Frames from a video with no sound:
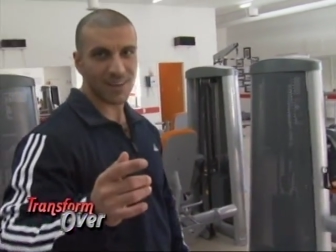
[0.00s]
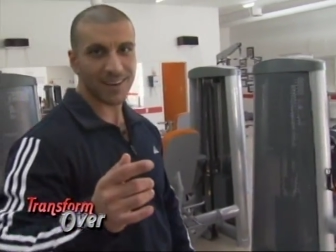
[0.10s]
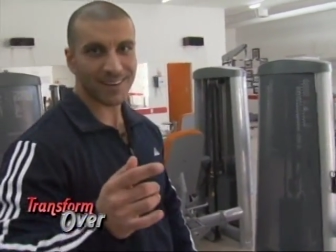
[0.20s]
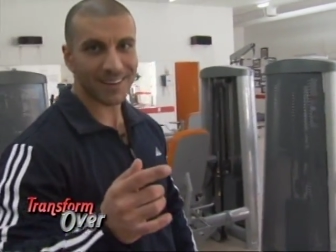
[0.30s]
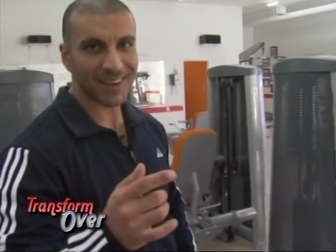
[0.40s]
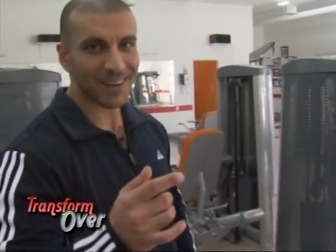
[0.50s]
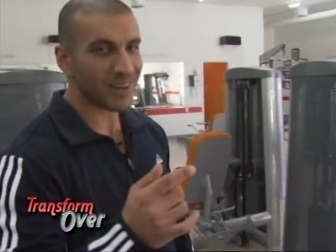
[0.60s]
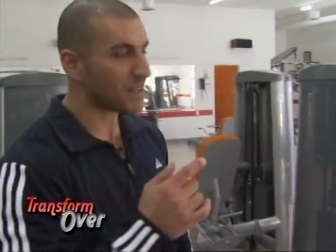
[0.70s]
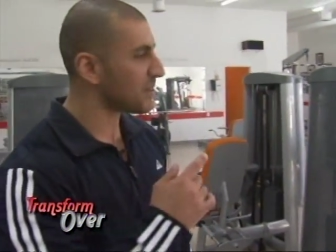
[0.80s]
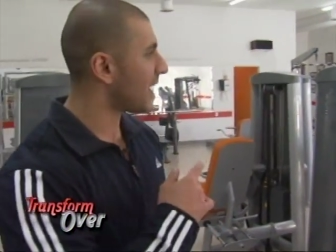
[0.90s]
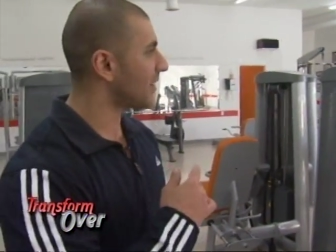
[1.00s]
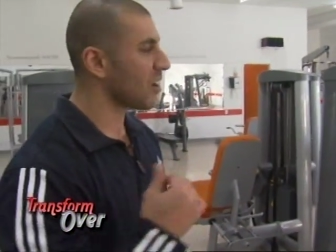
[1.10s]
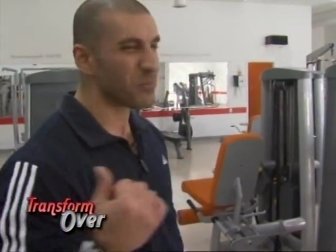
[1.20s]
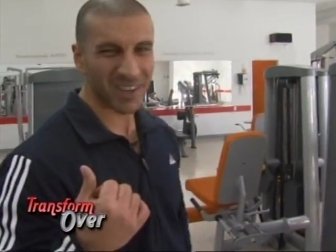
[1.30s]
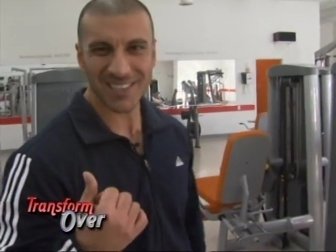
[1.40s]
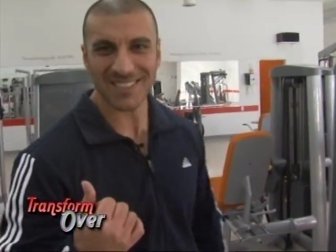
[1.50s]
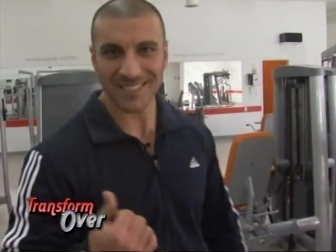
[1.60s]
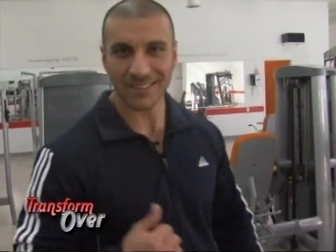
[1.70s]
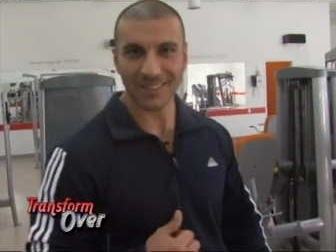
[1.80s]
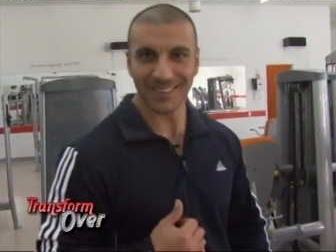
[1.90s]
That combination is
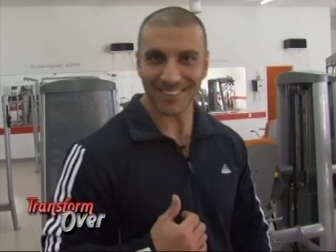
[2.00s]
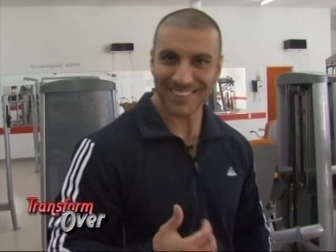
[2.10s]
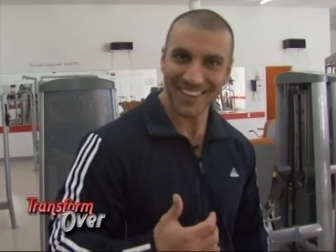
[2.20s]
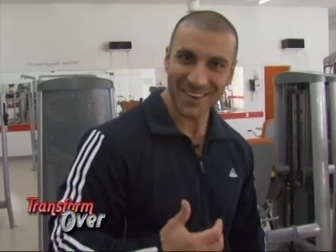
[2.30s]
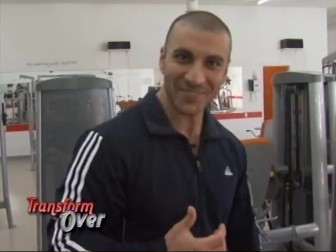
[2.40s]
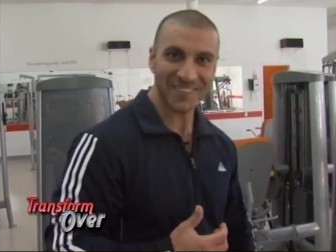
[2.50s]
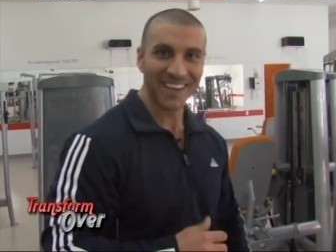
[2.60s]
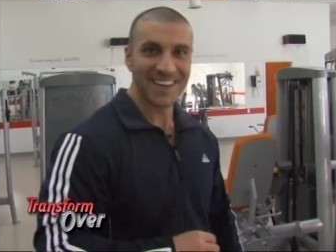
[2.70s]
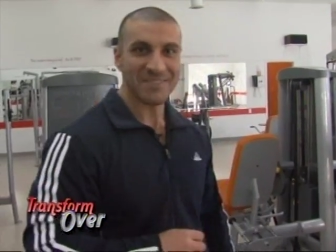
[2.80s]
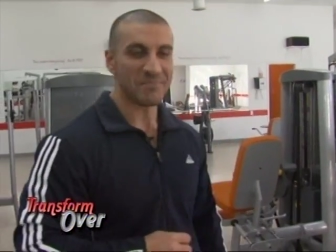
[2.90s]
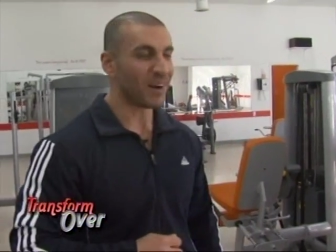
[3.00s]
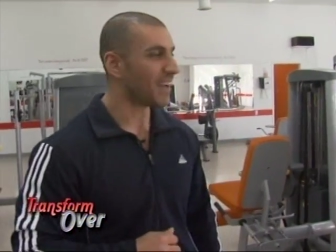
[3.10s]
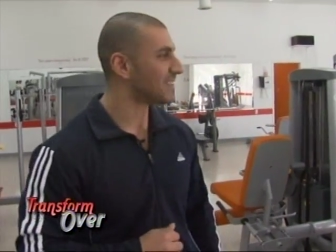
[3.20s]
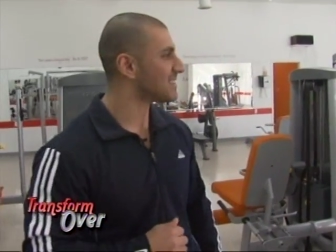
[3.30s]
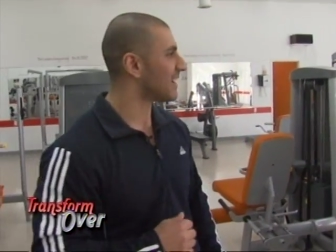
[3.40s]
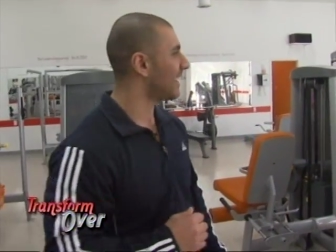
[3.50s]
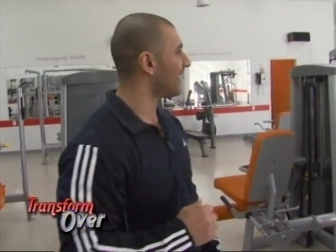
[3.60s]
a little tough, but